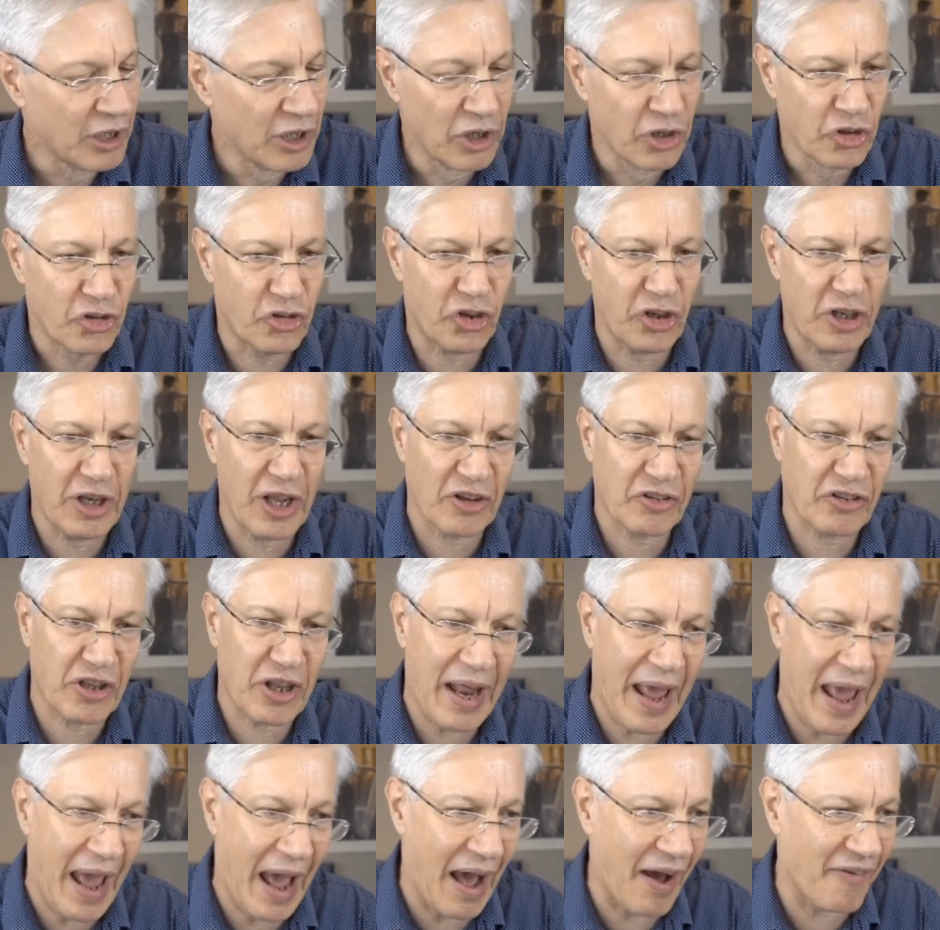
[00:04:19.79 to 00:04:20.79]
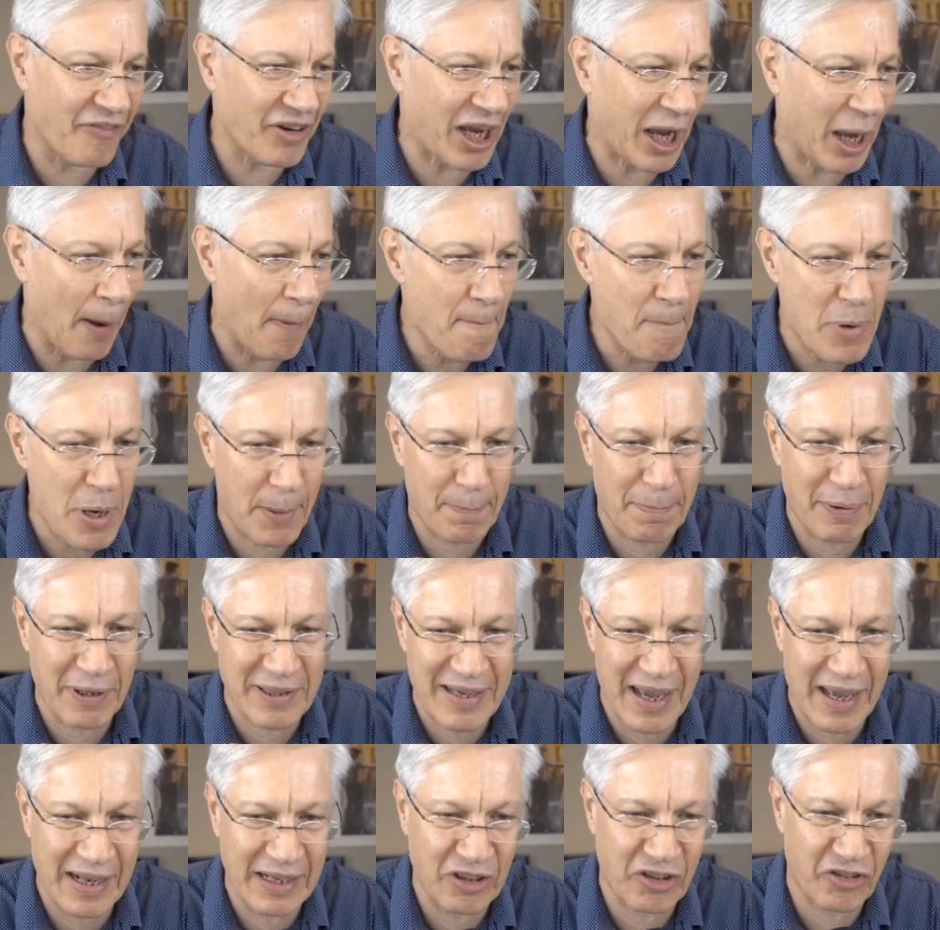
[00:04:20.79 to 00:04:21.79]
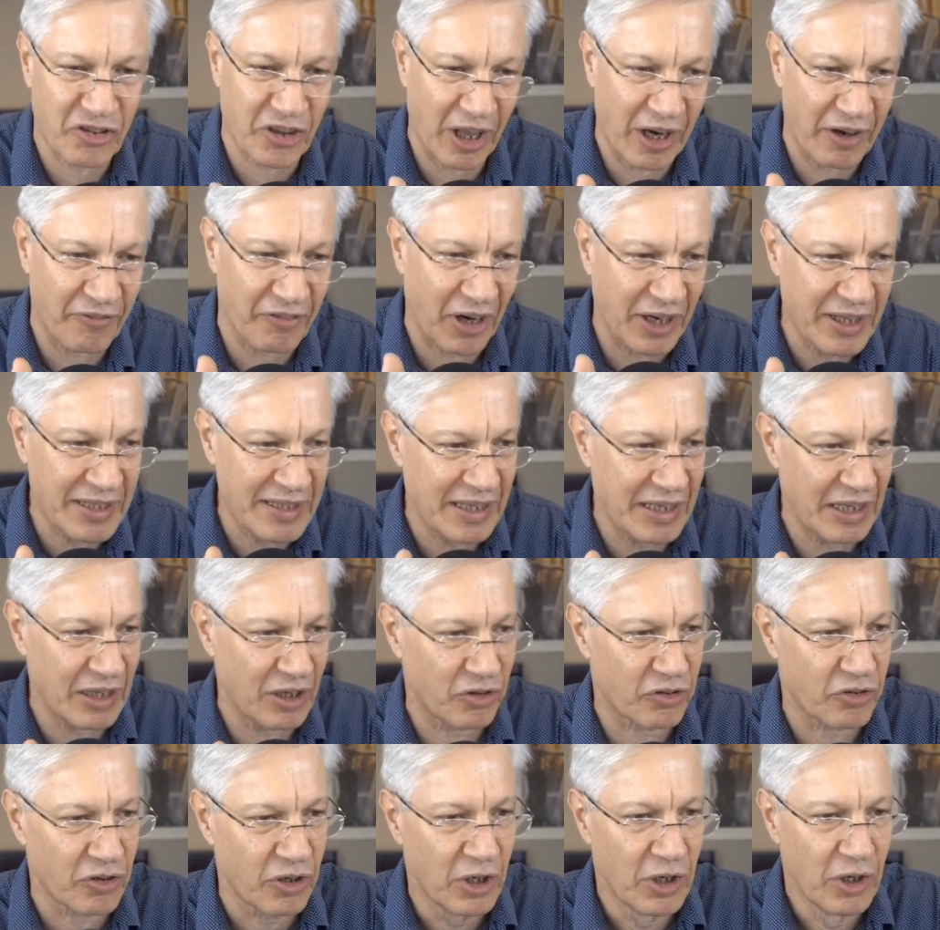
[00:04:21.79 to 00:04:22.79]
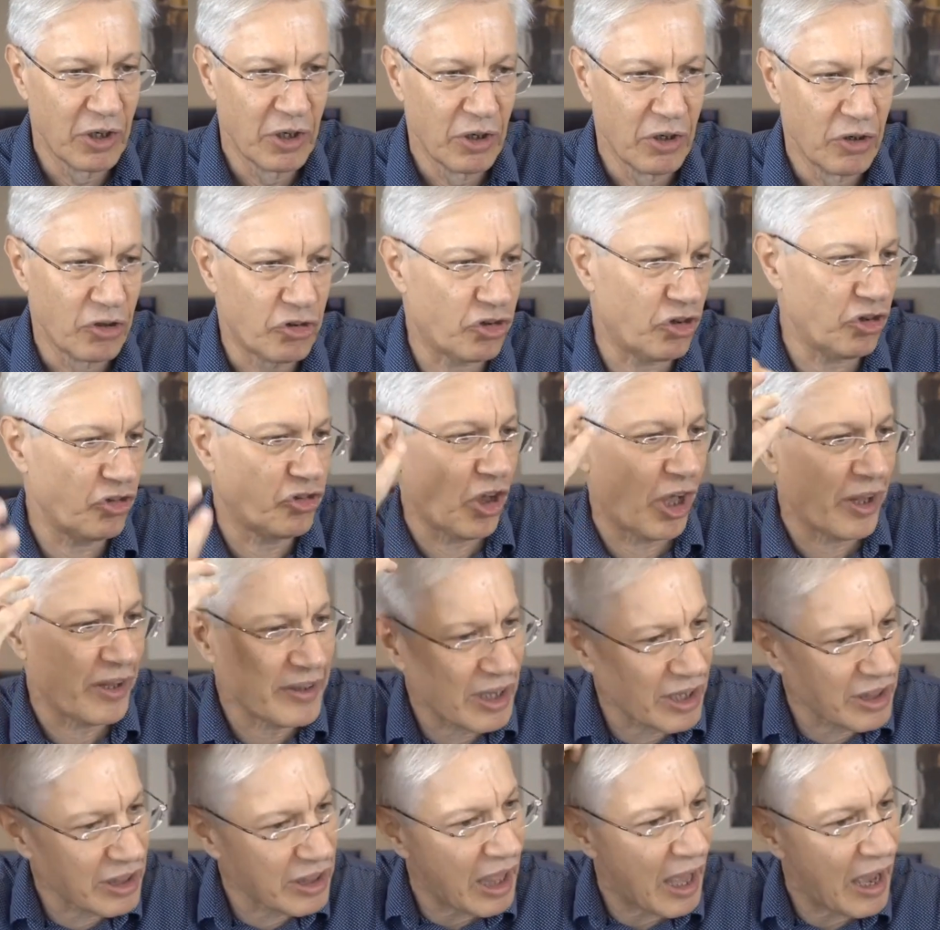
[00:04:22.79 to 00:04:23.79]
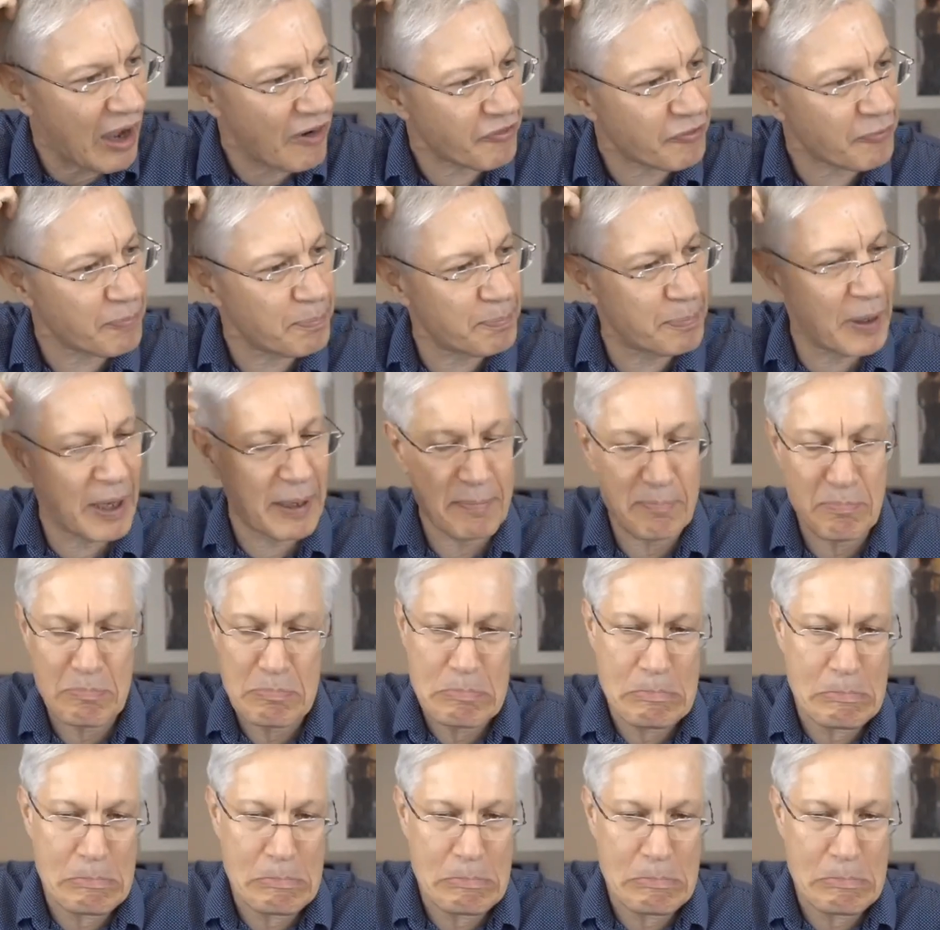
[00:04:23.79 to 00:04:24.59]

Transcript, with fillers: She doesn't have a commitment to any set of ideas. She's on the left, but